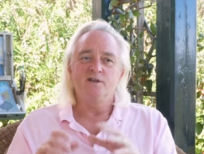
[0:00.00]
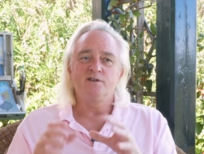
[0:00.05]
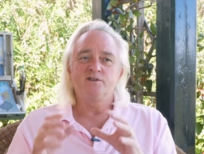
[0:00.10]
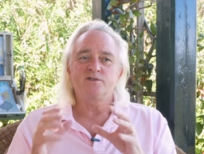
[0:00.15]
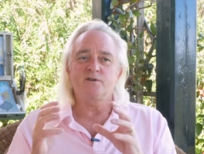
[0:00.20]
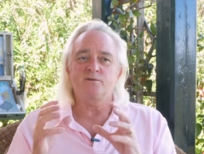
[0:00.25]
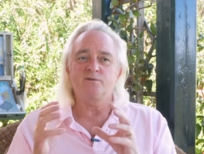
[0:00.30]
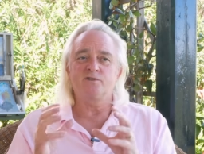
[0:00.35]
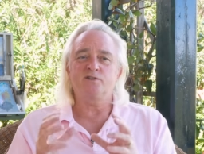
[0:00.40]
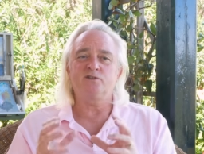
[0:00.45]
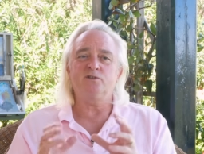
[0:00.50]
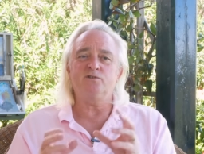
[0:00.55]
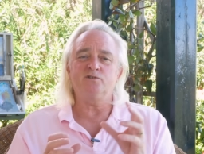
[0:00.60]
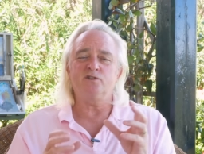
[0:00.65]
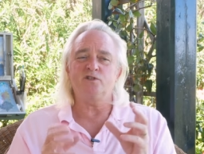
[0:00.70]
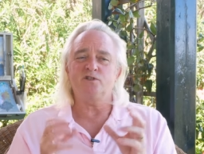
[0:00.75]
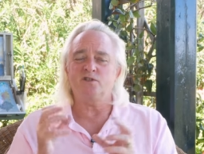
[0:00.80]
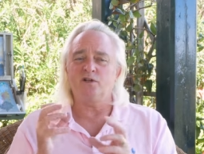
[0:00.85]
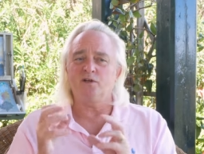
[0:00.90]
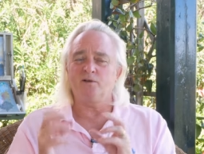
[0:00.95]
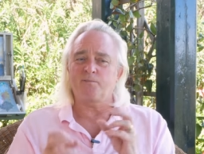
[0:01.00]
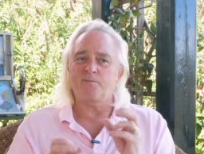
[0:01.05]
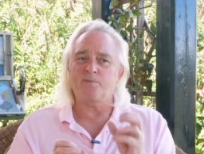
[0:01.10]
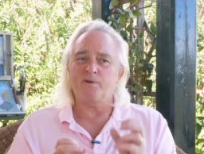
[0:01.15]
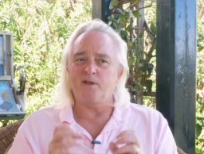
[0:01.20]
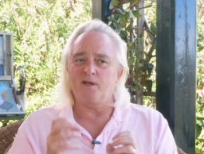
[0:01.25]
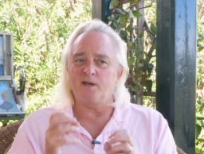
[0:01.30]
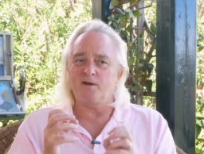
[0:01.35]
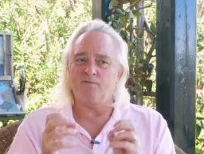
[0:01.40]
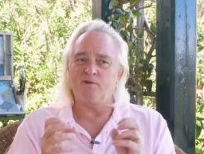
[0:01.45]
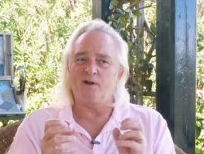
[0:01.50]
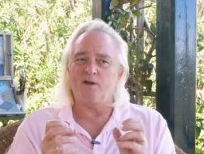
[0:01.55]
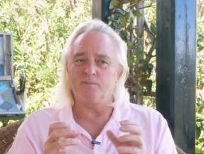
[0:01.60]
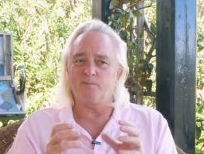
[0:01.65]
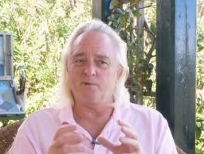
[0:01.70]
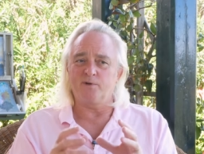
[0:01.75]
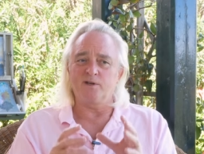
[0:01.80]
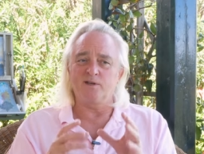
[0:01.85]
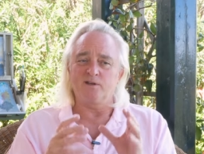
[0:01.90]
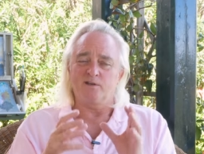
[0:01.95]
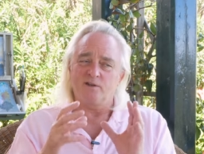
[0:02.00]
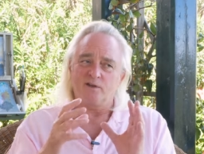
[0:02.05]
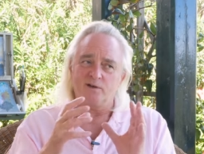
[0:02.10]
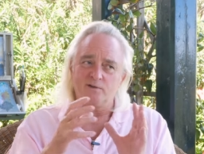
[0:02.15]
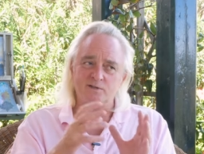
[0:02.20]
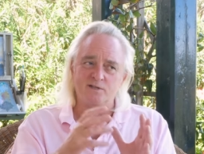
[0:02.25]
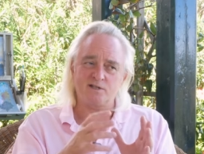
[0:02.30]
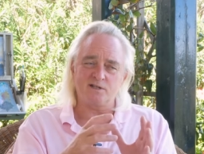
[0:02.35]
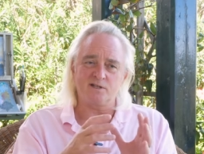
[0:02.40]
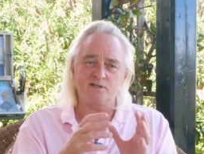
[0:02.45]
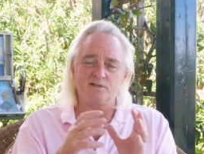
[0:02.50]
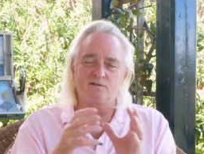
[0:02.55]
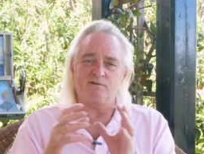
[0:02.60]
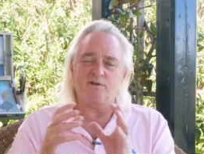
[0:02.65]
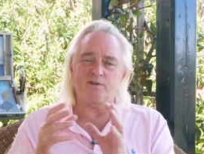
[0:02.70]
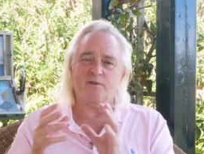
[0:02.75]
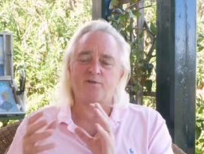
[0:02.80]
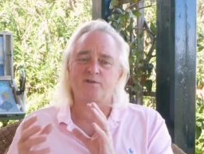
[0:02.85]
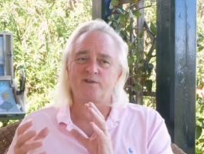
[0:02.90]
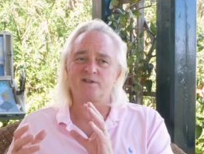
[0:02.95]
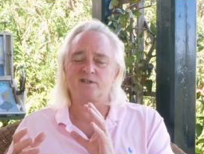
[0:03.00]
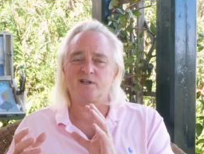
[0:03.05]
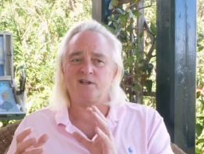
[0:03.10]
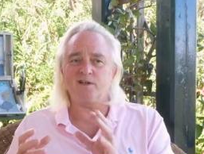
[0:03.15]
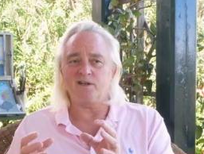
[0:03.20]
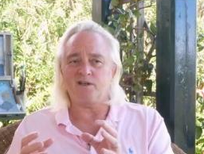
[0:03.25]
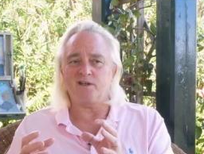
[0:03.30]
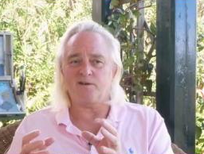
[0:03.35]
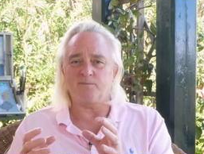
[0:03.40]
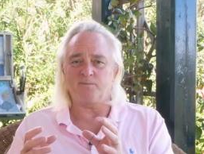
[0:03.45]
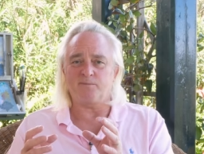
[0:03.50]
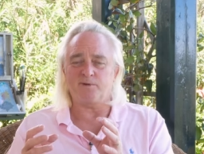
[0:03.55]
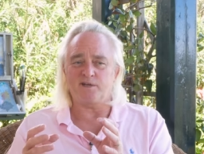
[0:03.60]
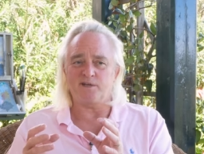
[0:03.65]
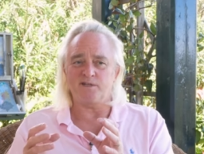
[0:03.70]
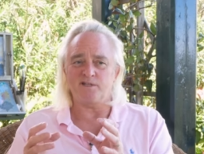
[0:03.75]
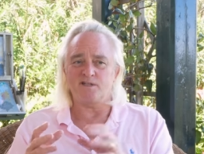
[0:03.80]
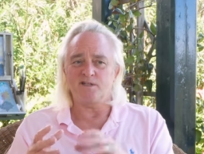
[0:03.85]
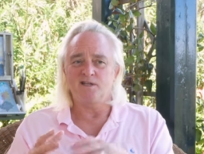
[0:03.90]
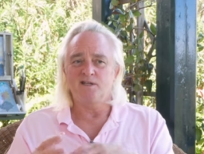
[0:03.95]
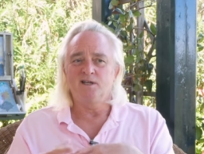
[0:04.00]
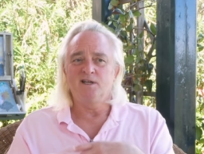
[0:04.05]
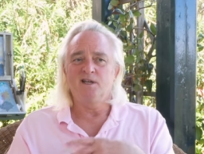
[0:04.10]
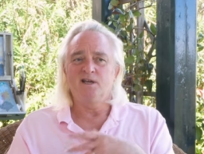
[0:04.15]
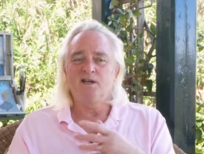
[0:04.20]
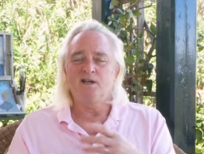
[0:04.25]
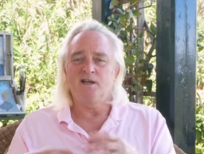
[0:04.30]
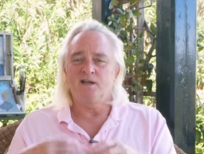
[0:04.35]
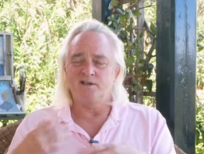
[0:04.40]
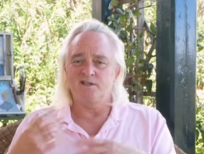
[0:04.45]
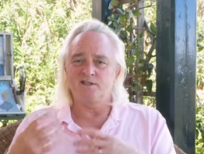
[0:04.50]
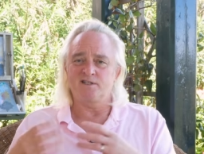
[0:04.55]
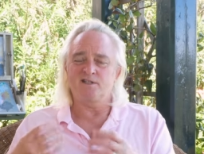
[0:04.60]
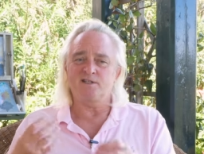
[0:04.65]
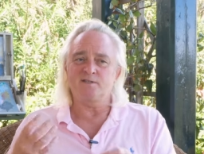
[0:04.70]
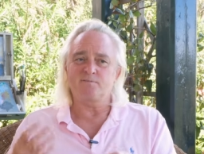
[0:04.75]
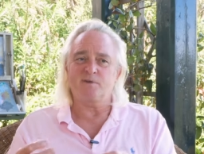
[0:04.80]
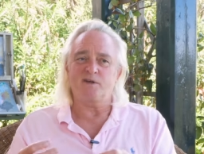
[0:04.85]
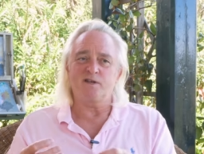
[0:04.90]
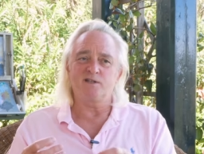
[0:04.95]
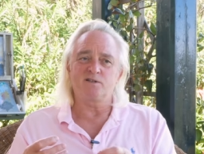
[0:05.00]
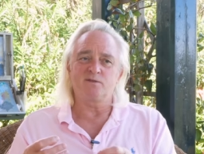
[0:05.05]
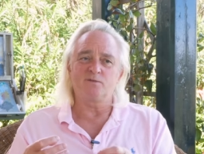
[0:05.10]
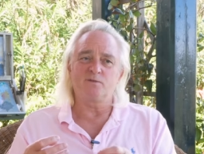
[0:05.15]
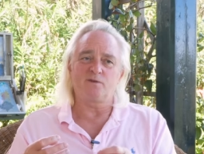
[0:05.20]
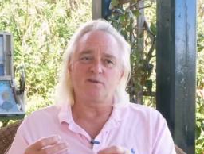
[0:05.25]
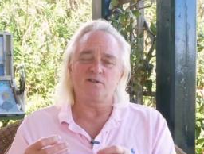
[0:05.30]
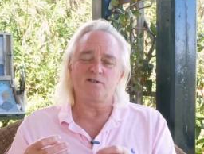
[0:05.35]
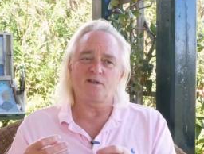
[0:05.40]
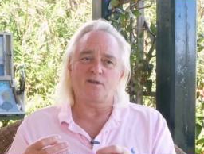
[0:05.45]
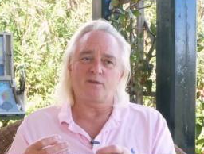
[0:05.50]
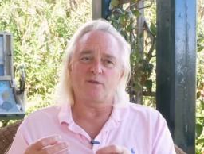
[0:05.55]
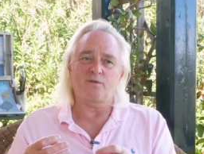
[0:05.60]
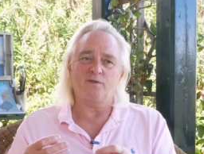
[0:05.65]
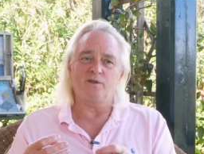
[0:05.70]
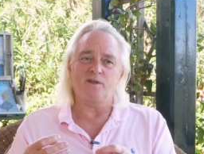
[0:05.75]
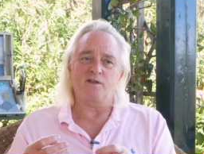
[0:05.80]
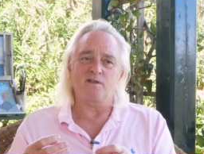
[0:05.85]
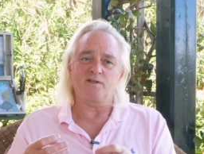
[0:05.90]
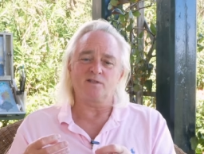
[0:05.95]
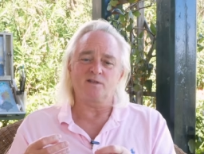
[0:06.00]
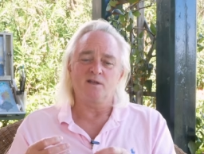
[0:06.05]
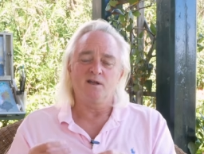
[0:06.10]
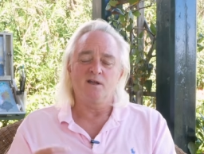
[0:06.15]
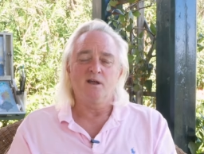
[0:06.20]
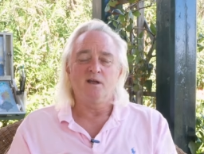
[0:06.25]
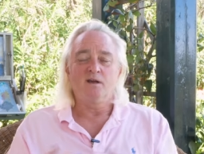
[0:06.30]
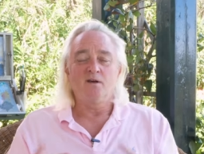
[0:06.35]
So as soon as you start playing around putting those things or other things like it in place, it is displacing all those other things.